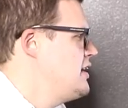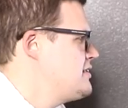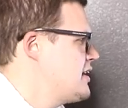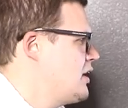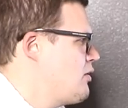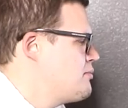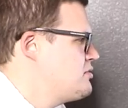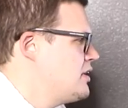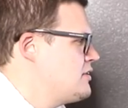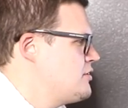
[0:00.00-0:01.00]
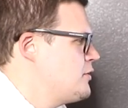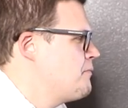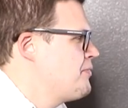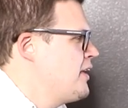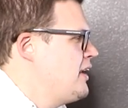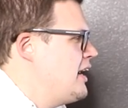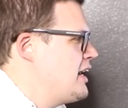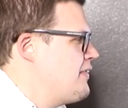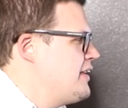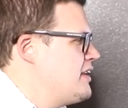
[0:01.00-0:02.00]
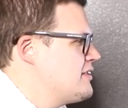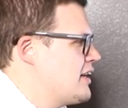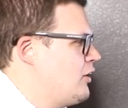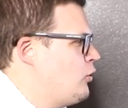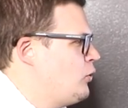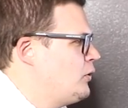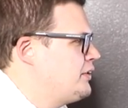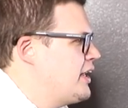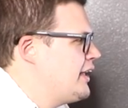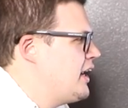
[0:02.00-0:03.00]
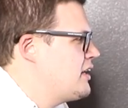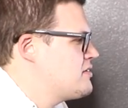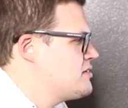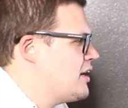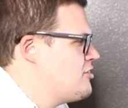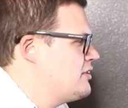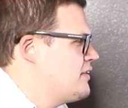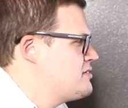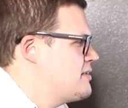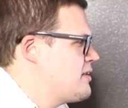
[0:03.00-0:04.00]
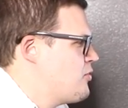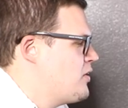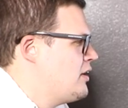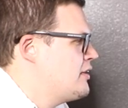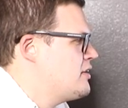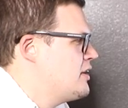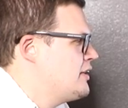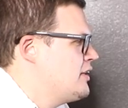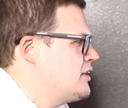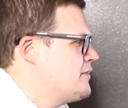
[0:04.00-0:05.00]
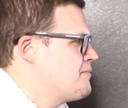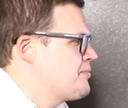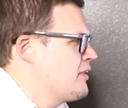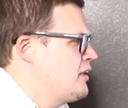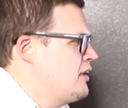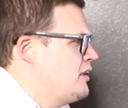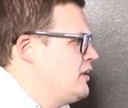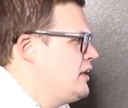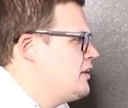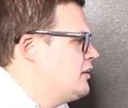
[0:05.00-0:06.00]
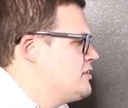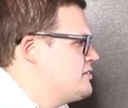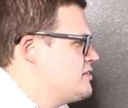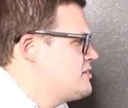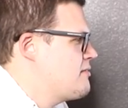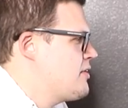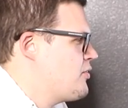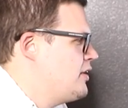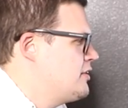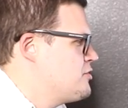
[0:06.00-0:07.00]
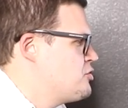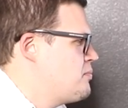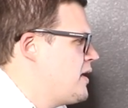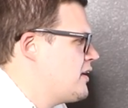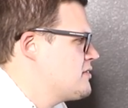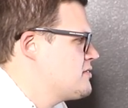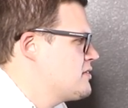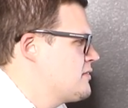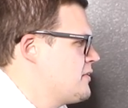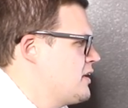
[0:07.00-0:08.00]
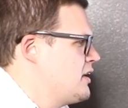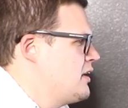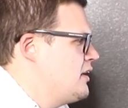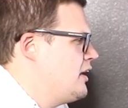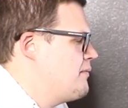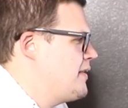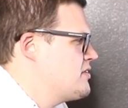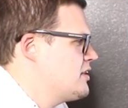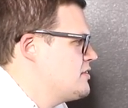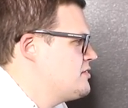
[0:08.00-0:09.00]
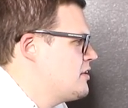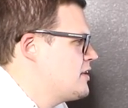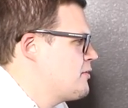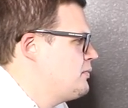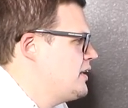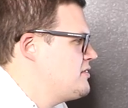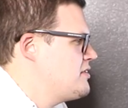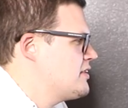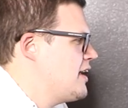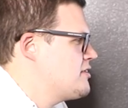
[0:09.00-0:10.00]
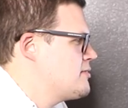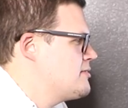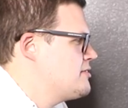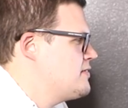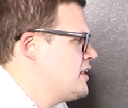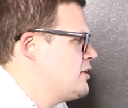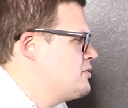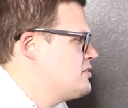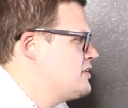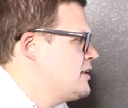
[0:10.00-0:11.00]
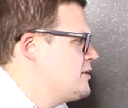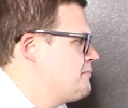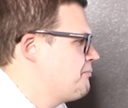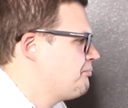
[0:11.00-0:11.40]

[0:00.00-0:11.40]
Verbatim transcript: he's got a website too. And I think he's got a whole dedicated section of the 7300 on here. He calls it 7300 Specs. Um, that's a good starting place. He's got some of his videos in there.